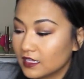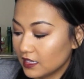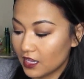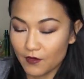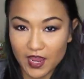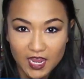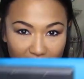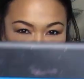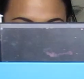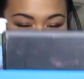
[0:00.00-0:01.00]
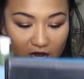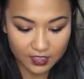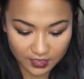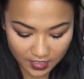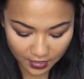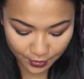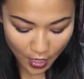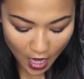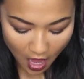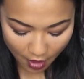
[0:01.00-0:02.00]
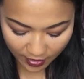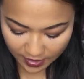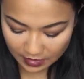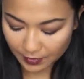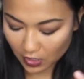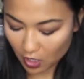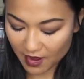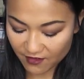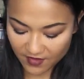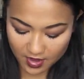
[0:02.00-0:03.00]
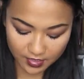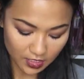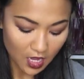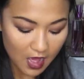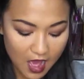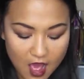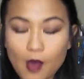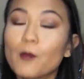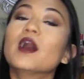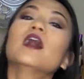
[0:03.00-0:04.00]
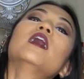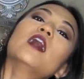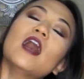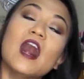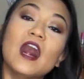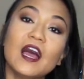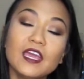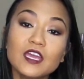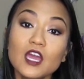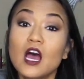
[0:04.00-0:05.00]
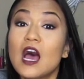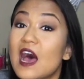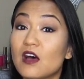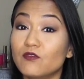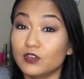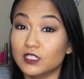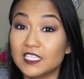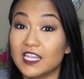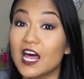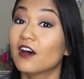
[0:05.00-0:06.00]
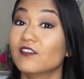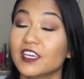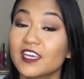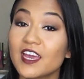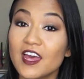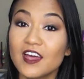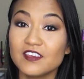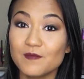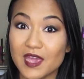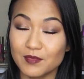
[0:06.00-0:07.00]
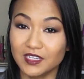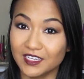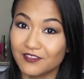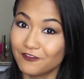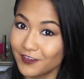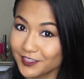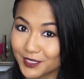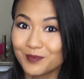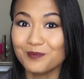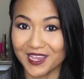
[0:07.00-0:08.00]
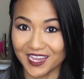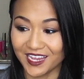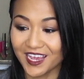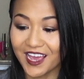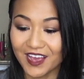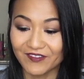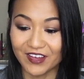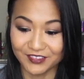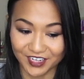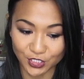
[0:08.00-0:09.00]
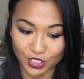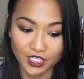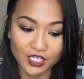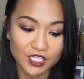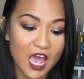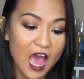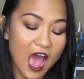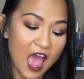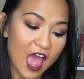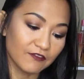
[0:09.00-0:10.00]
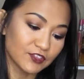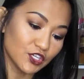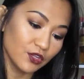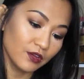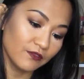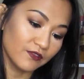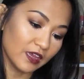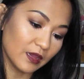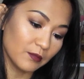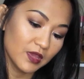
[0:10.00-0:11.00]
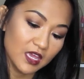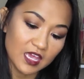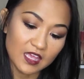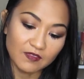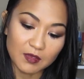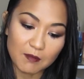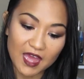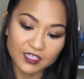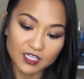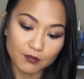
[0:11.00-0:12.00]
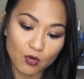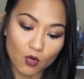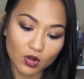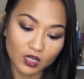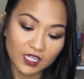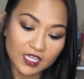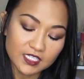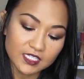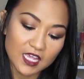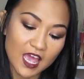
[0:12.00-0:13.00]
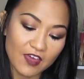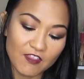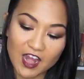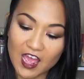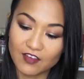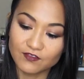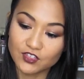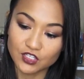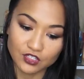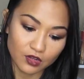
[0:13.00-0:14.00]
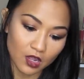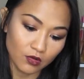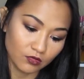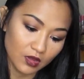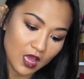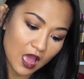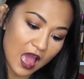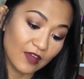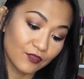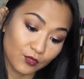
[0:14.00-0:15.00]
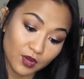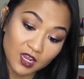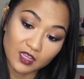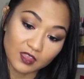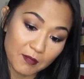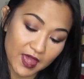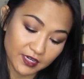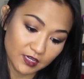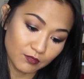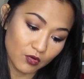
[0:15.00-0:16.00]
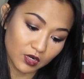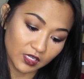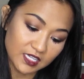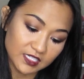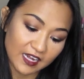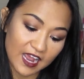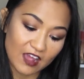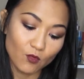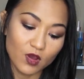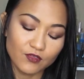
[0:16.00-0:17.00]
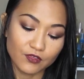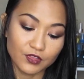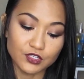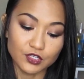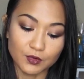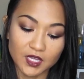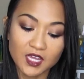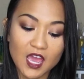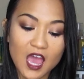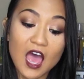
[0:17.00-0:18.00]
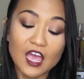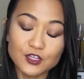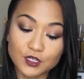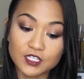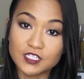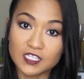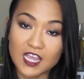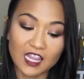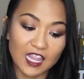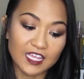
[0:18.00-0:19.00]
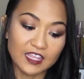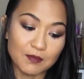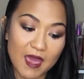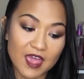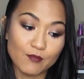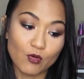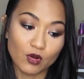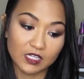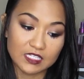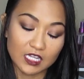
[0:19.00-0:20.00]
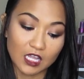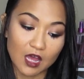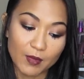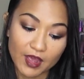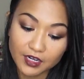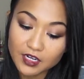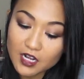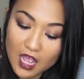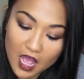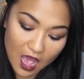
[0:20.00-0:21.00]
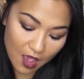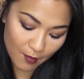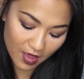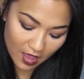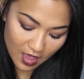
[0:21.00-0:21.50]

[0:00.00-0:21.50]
little handy box here. Okay, so I'm going to go by face. Um, I have really loving the Maybelline Fit Me foundations. I have two of them in the matte and poreless, and then I have two, oh, I have three in the matte and poreless, and then I have one for the dewy. As you can see, I like the matte and poreless a lot better. Um,